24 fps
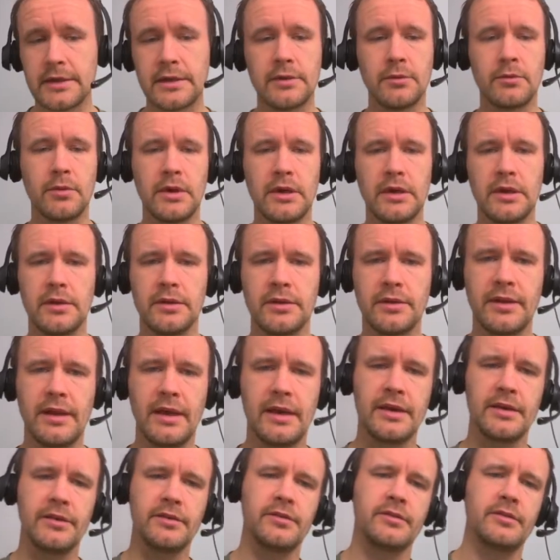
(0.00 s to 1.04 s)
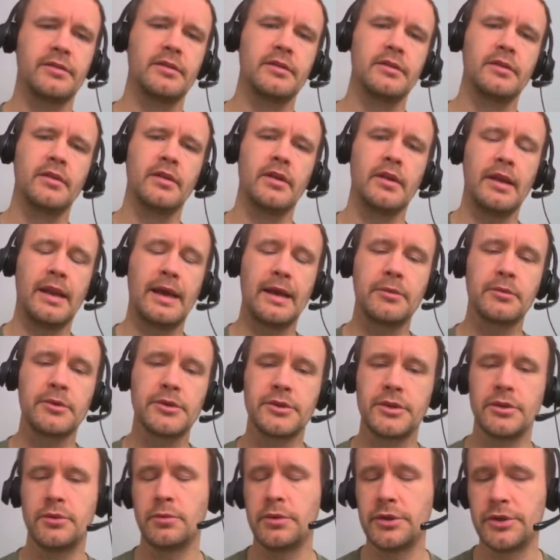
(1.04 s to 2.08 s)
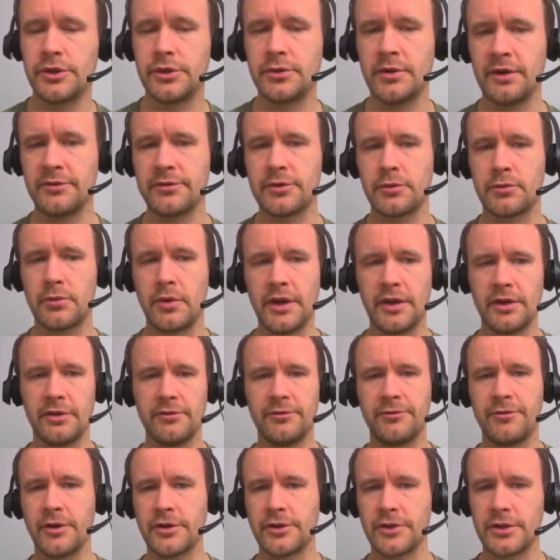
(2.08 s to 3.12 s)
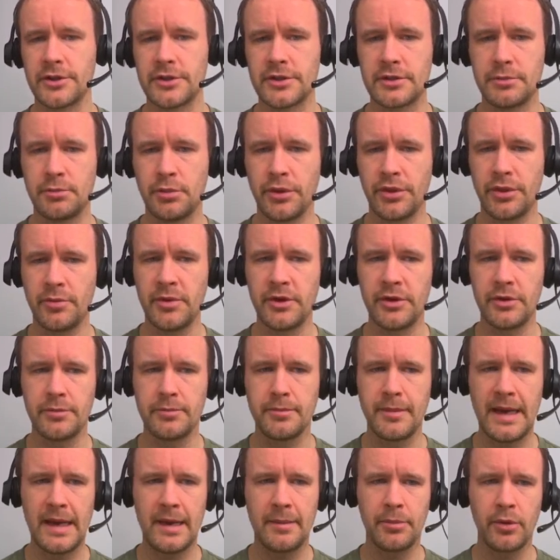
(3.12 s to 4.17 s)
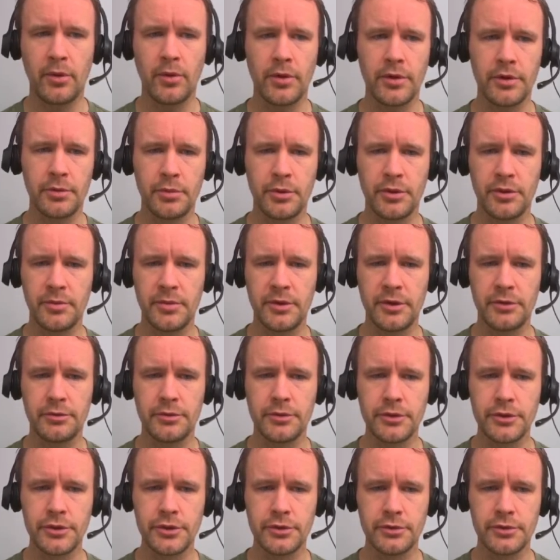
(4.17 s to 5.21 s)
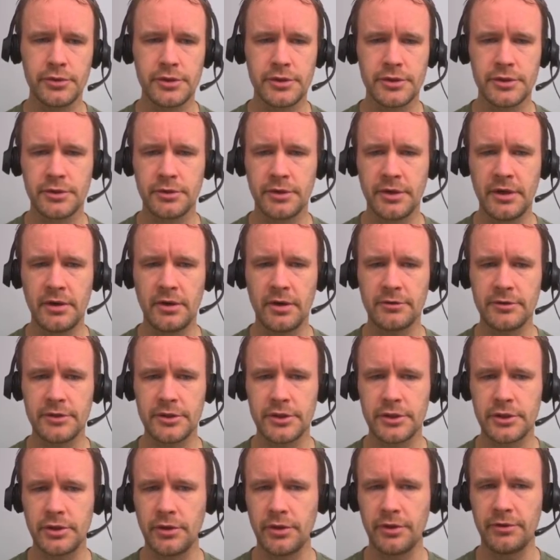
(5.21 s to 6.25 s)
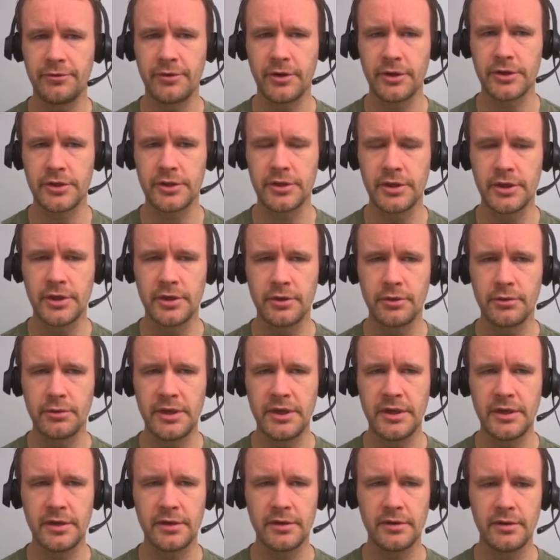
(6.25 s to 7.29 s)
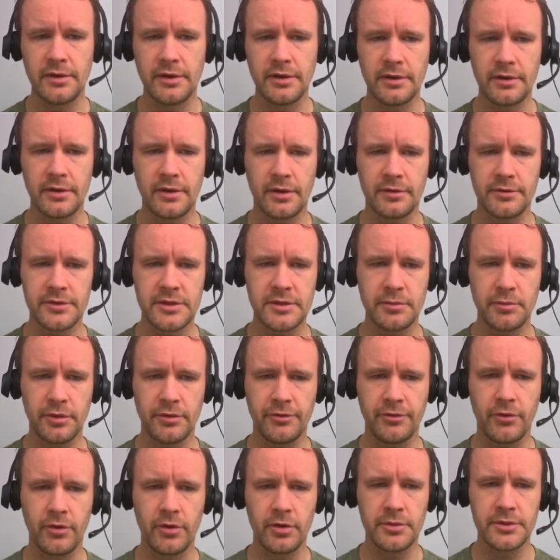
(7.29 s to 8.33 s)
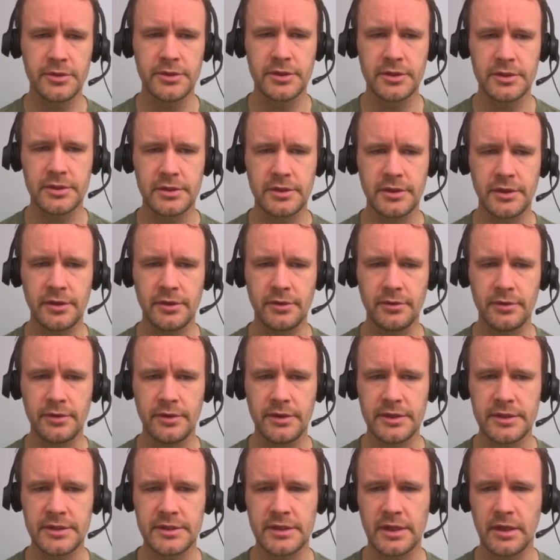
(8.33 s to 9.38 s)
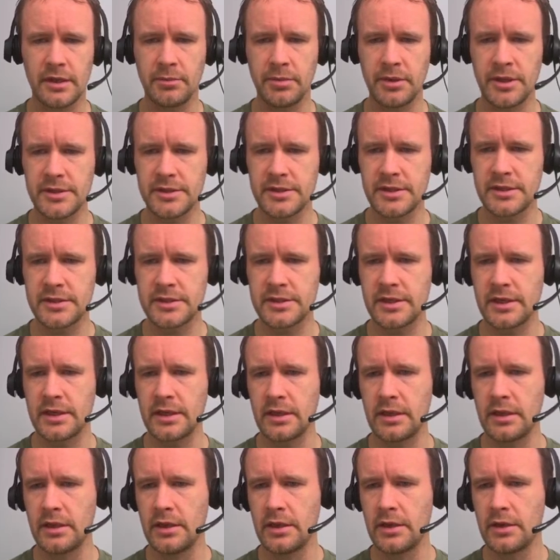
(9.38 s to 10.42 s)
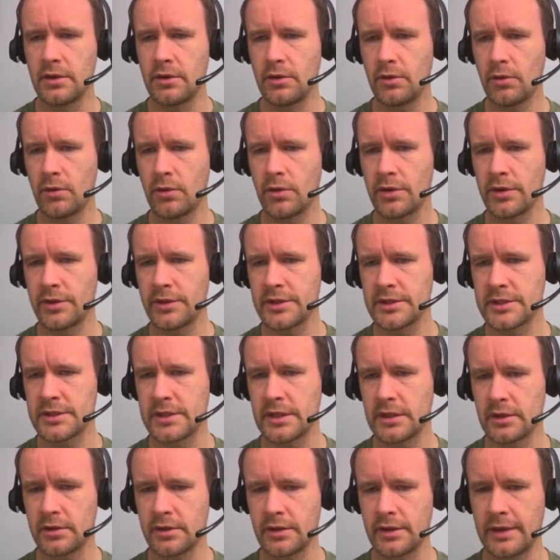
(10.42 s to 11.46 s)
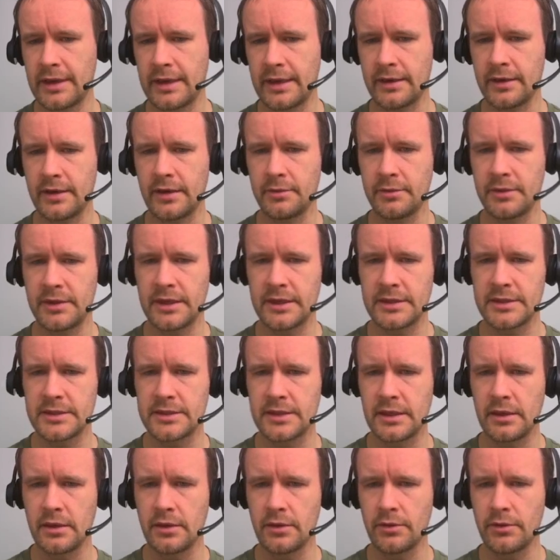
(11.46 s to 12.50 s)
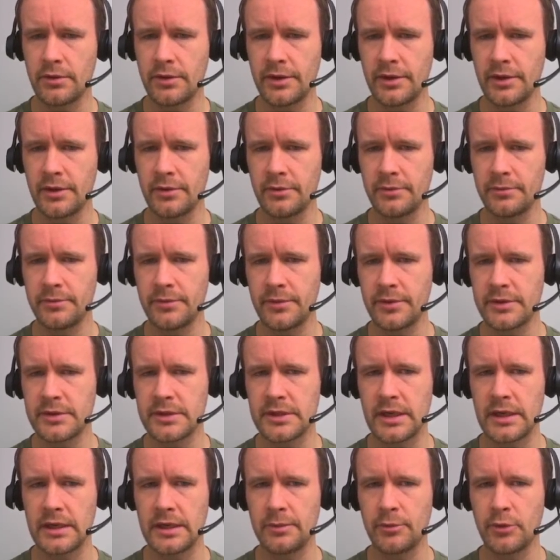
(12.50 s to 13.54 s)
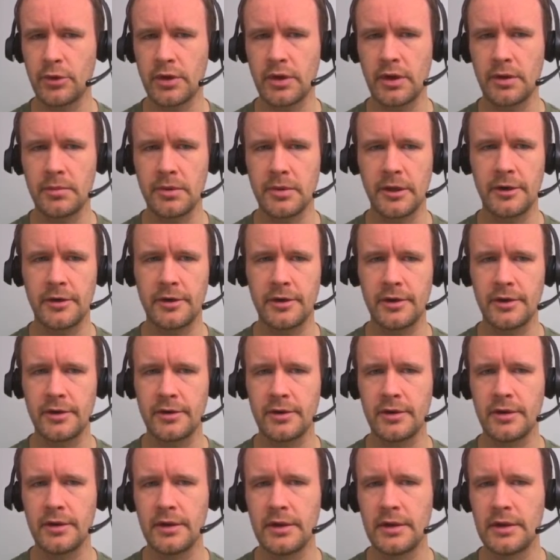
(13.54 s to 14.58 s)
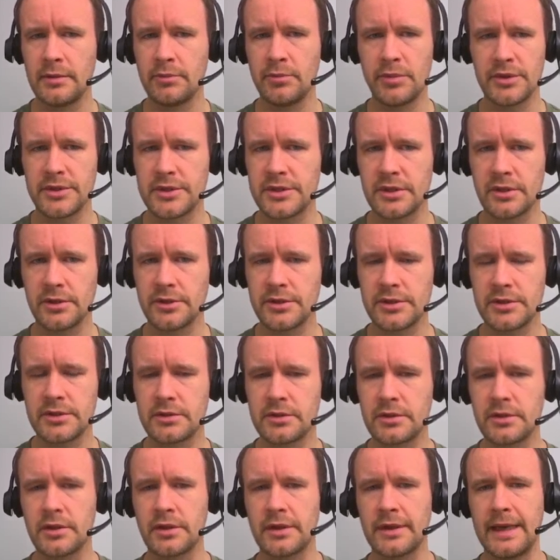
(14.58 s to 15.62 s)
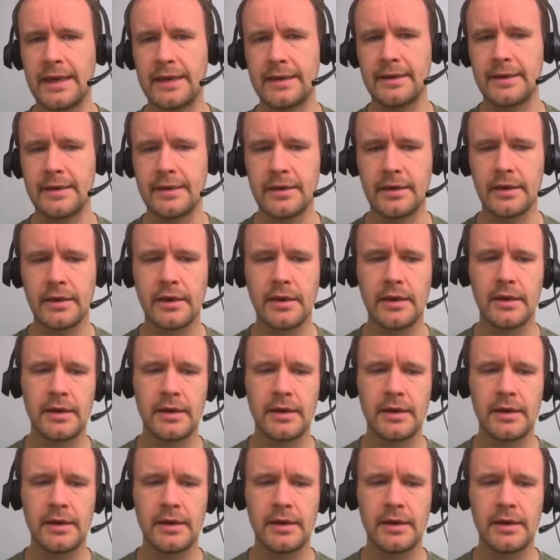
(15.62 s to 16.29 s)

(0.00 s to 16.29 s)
Well, that is the language in which you have to write functions to put them into map or to put them into reduce. So here I've just shown the function in green in, in kind of simple form. It's just, you know, this cell plus this cell, or this cell concatenate with that cell, or, you know, slightly more complicated here, but still just concatenating.